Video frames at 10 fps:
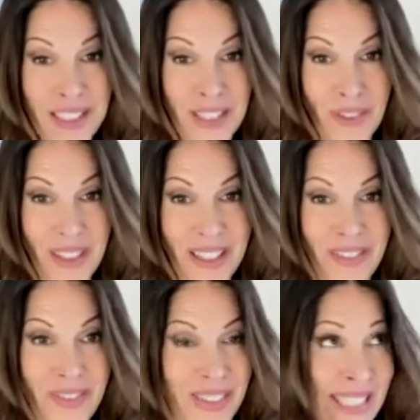this for like
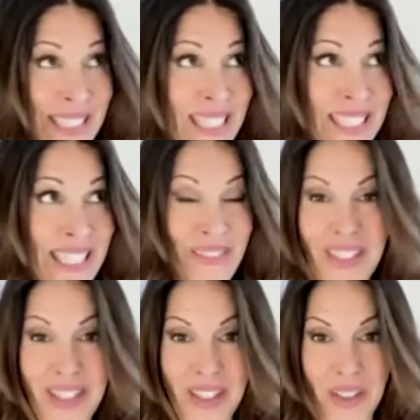6,
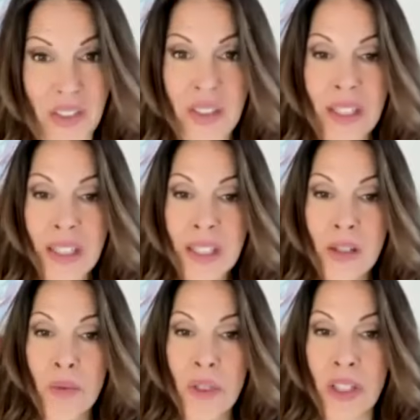7 years.
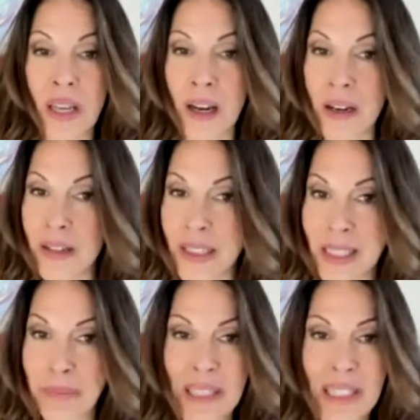When the heart
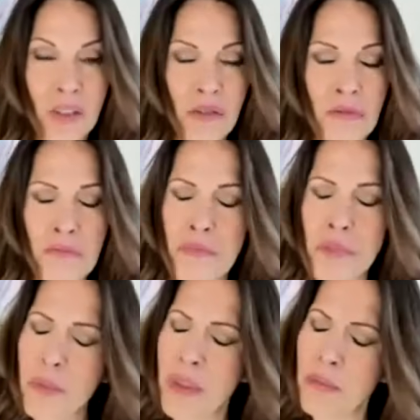expands or
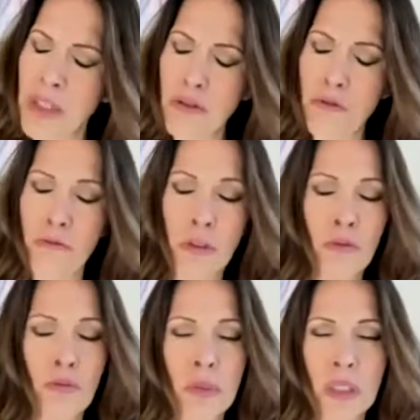something makes you feel
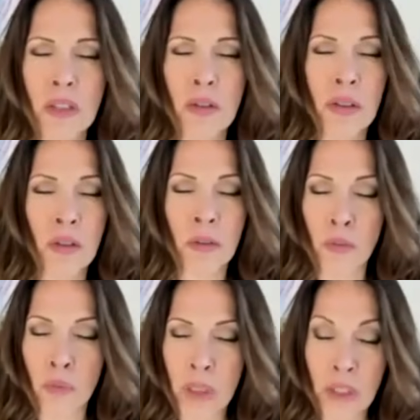really good or
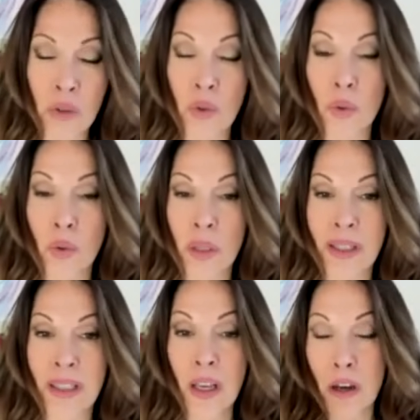really
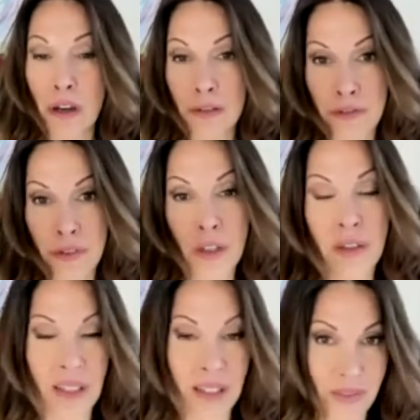enjoy, follow
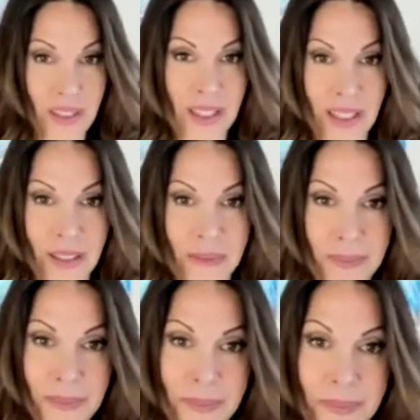that feeling.
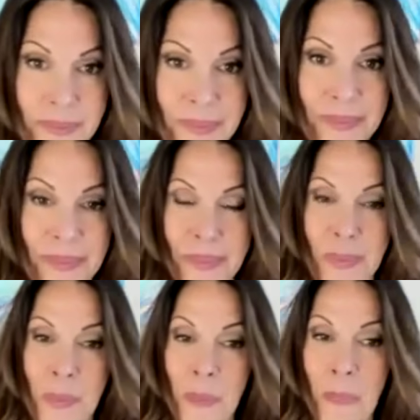
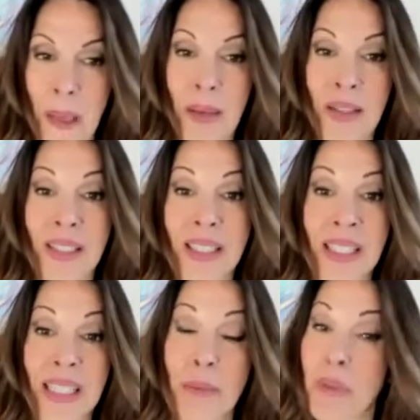Because it's
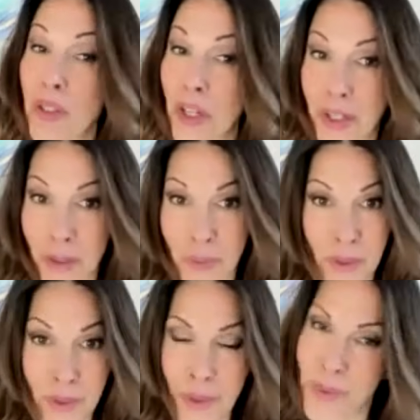going to get much harder when
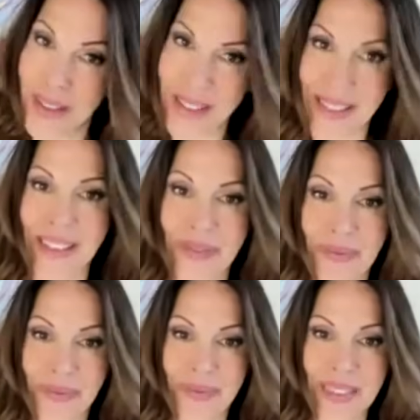you don't listen.
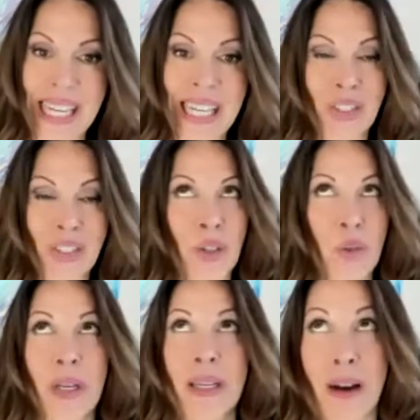And it's going to
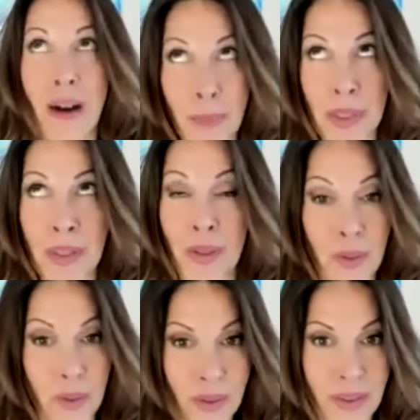create
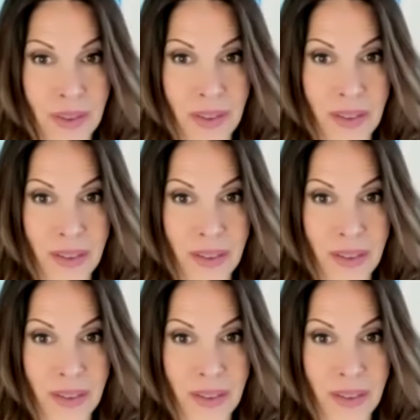obstacles.